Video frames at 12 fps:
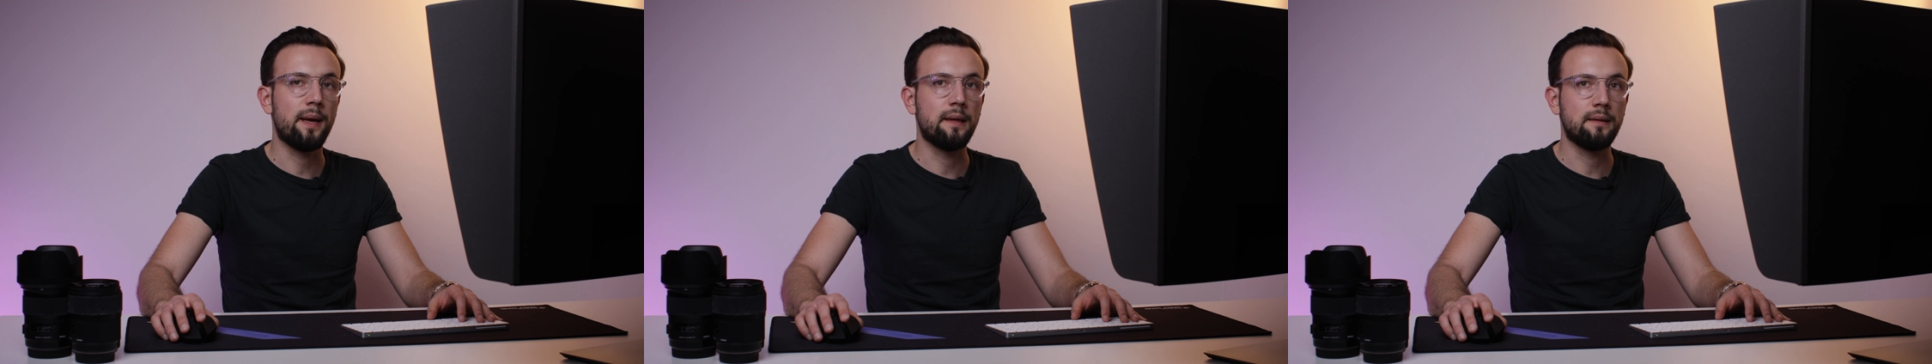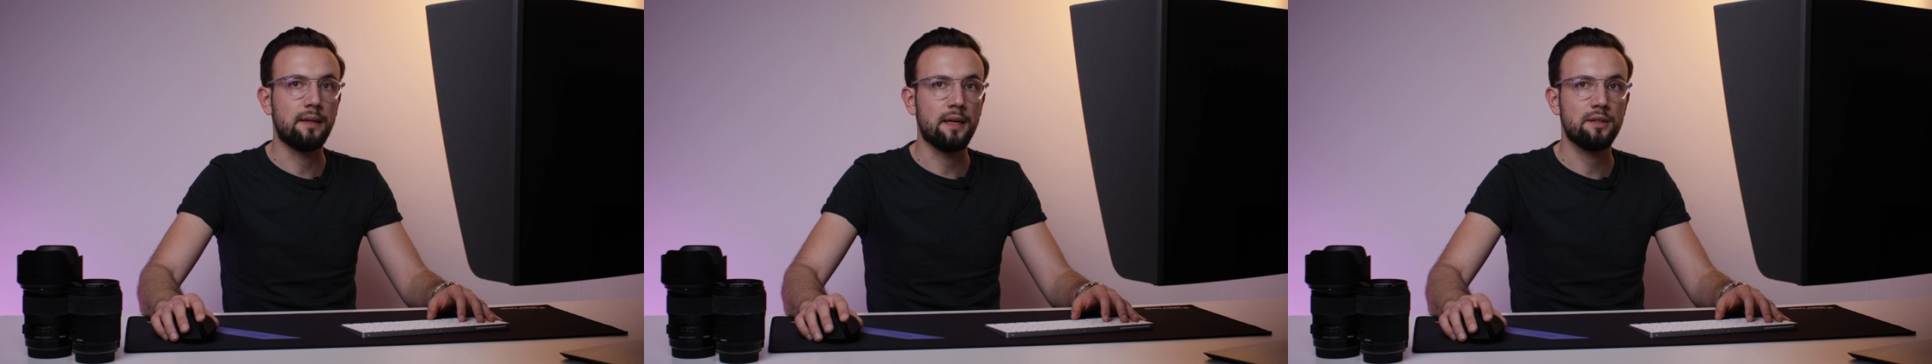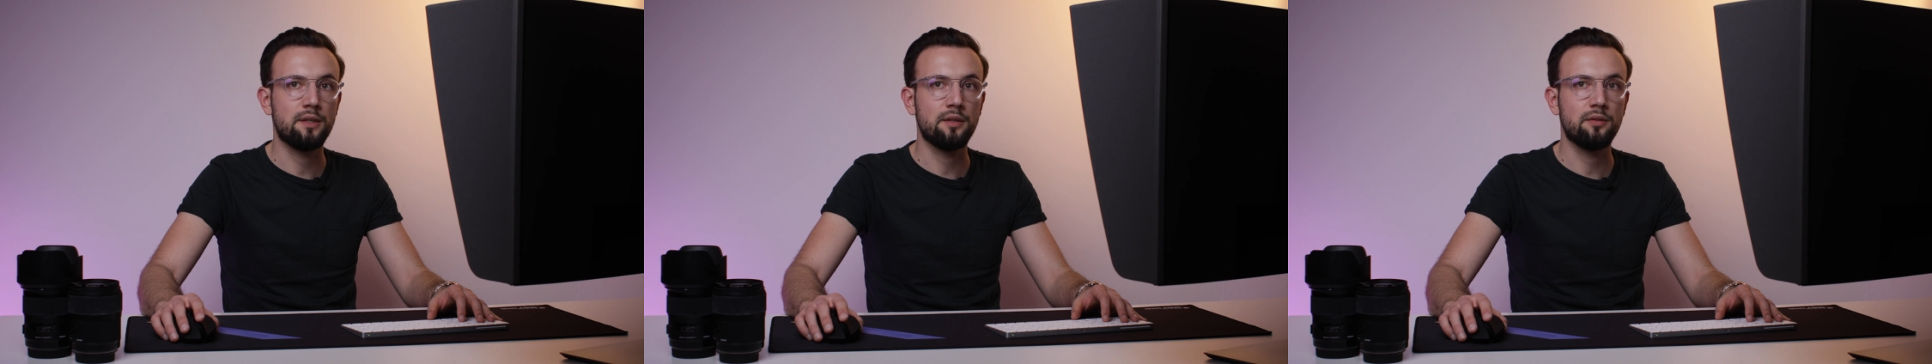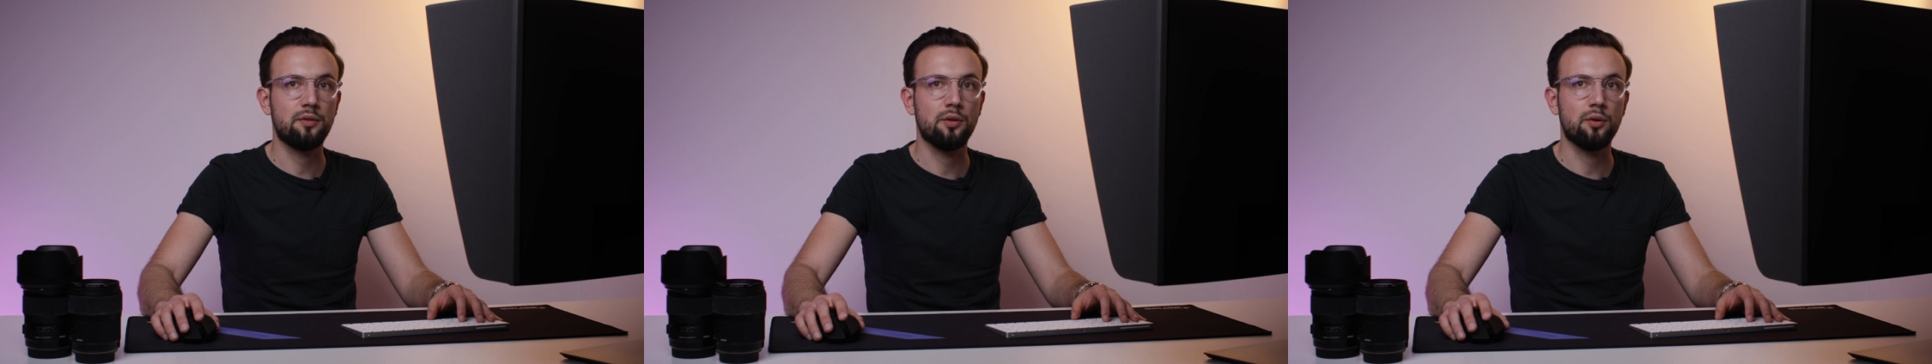pay
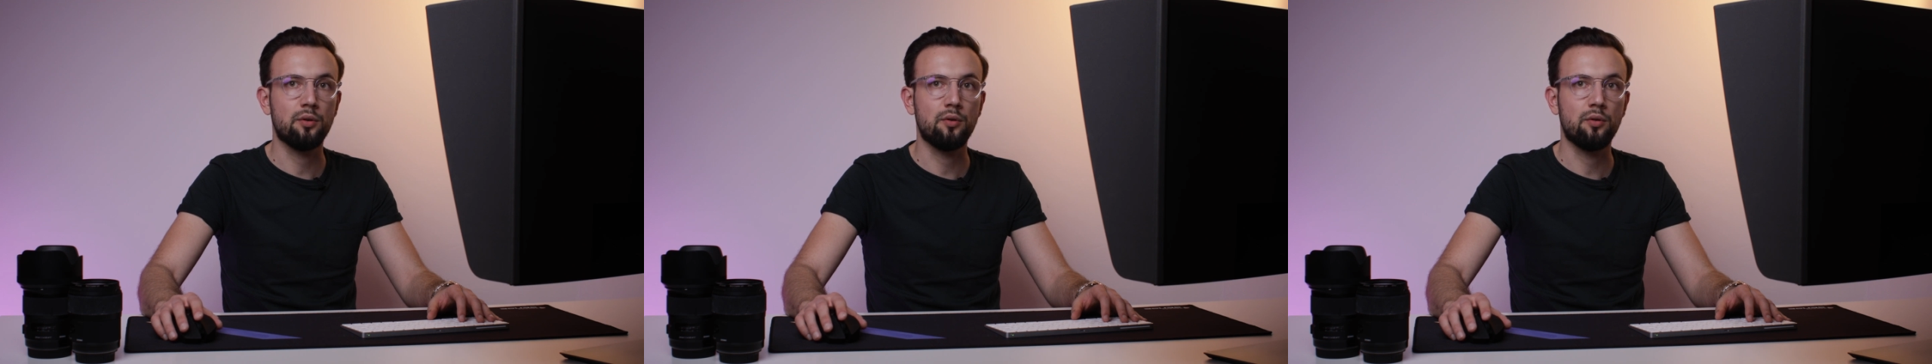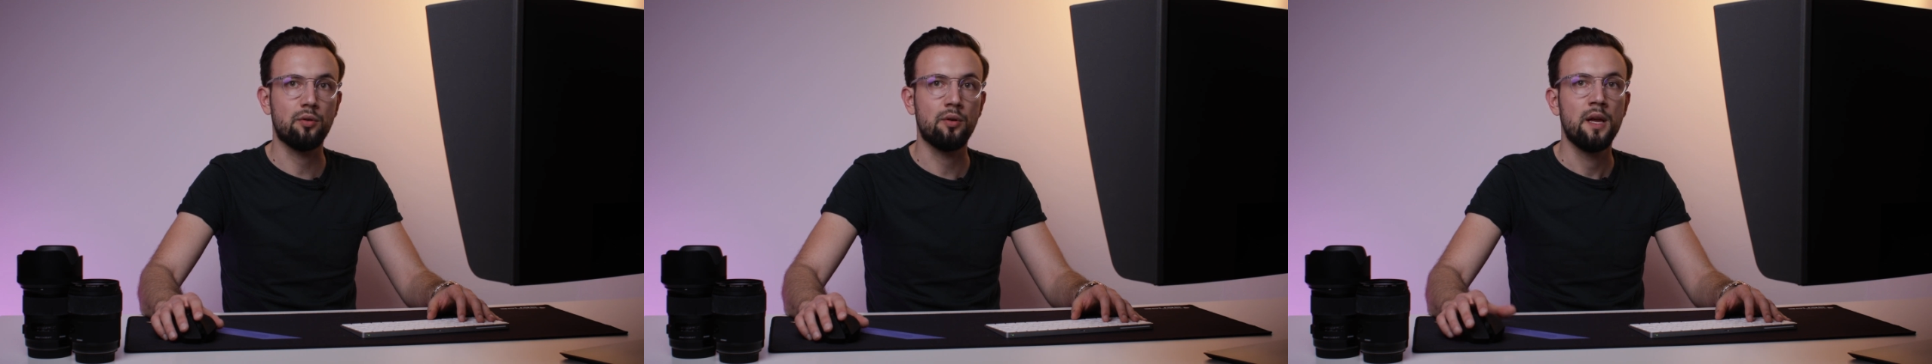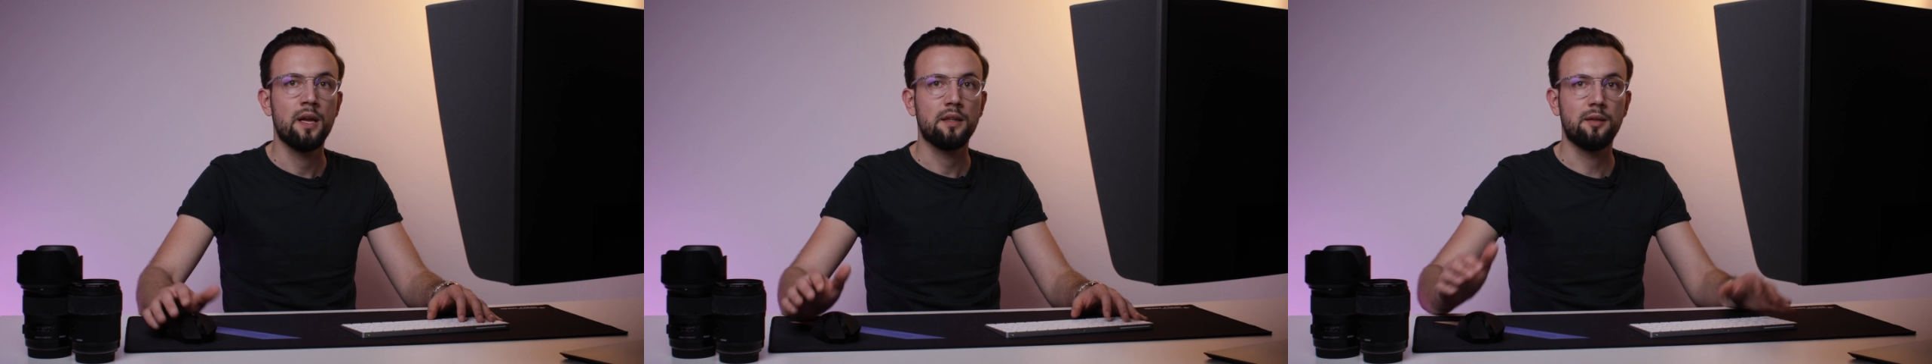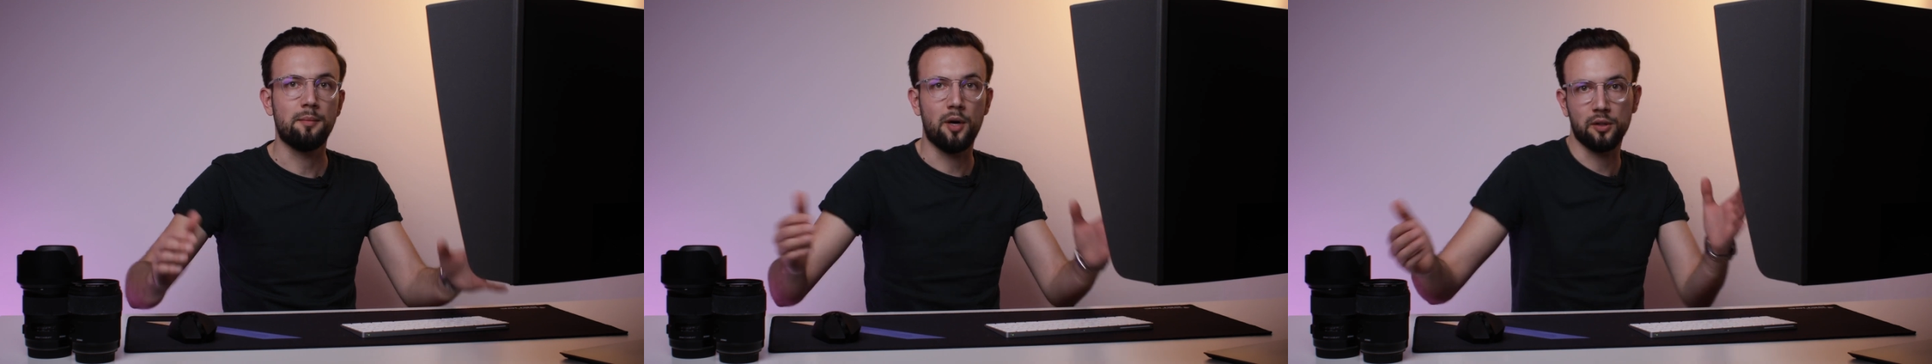attention to
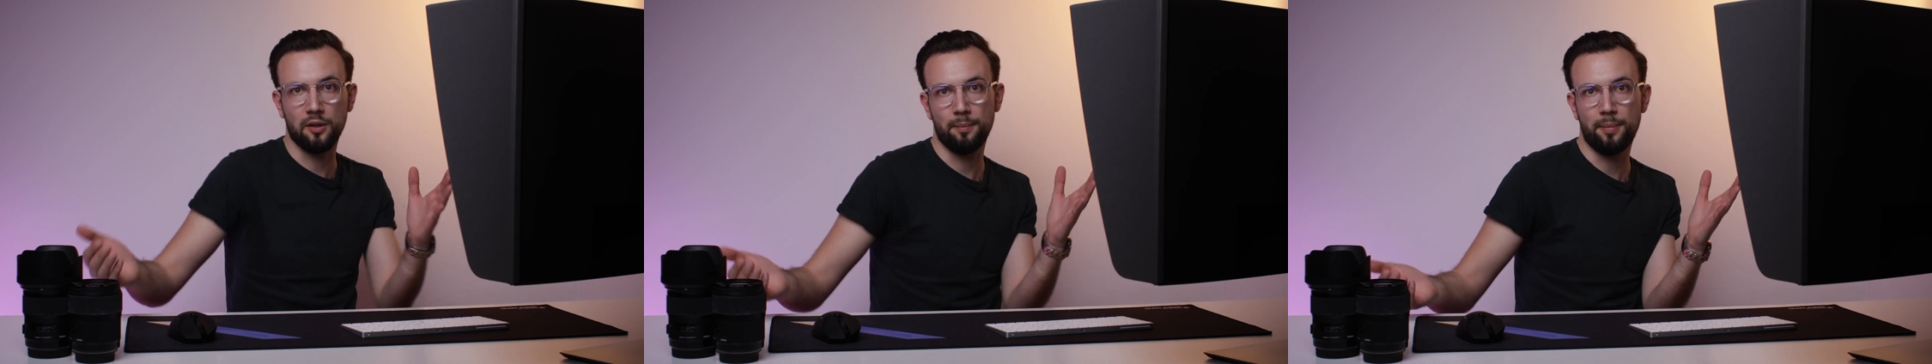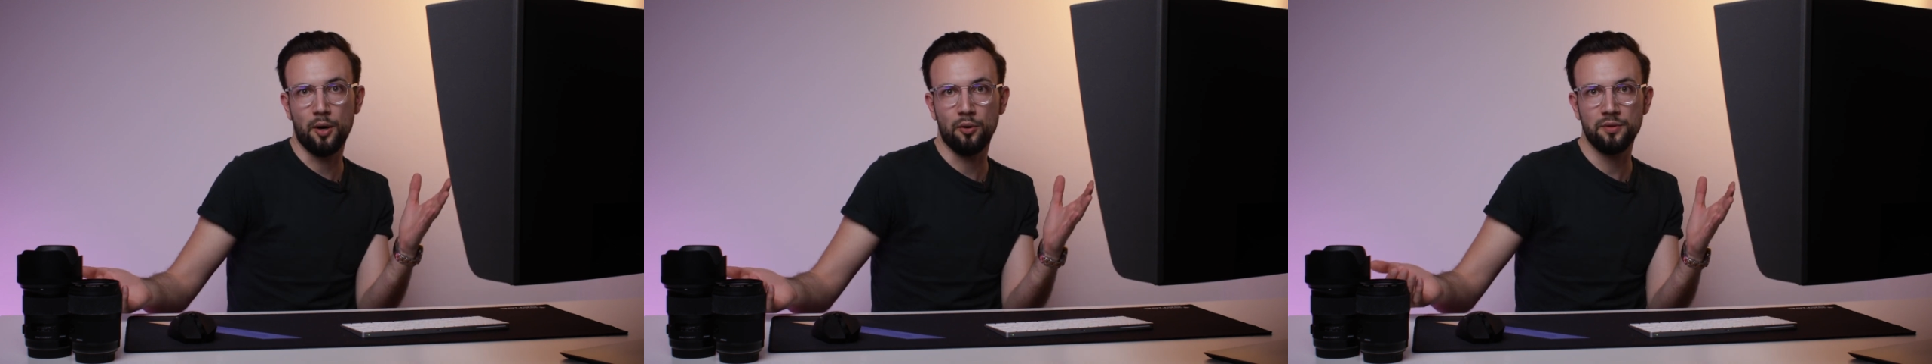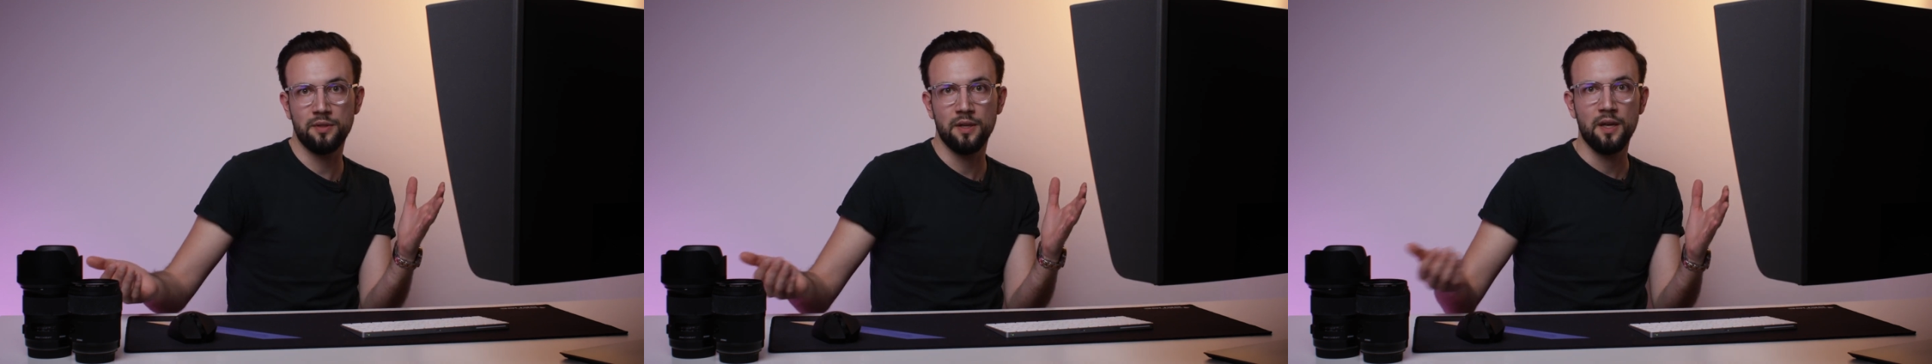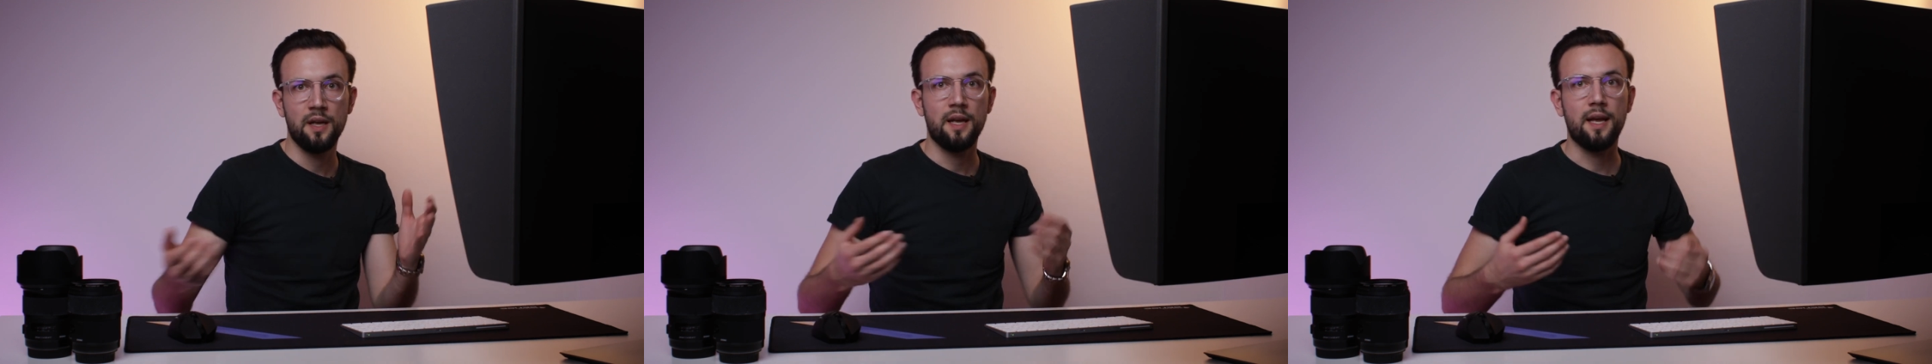the model pose